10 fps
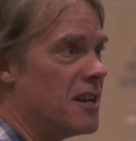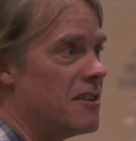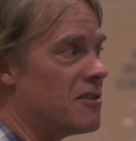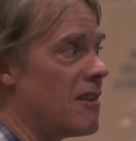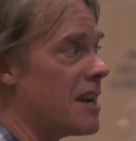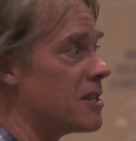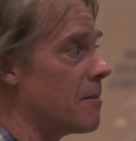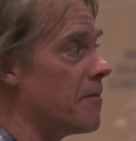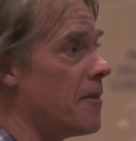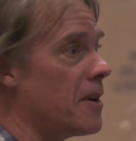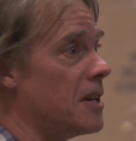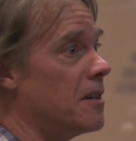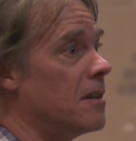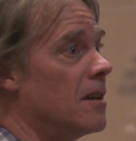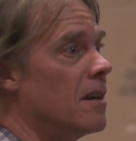It's like some,
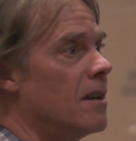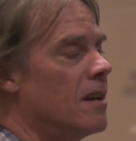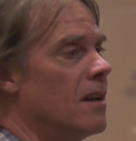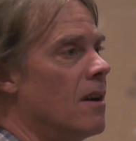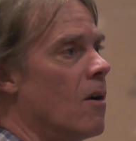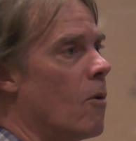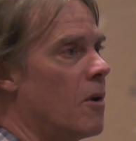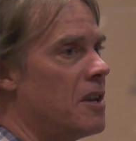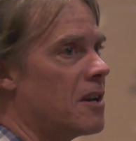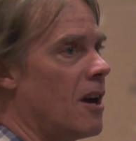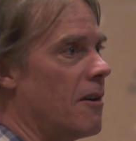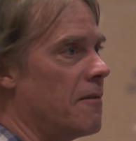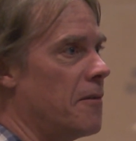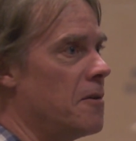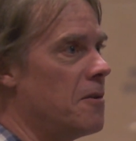what do you call it,
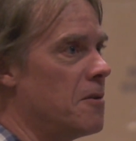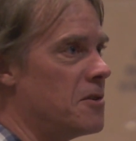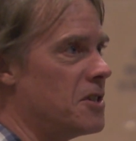voodoo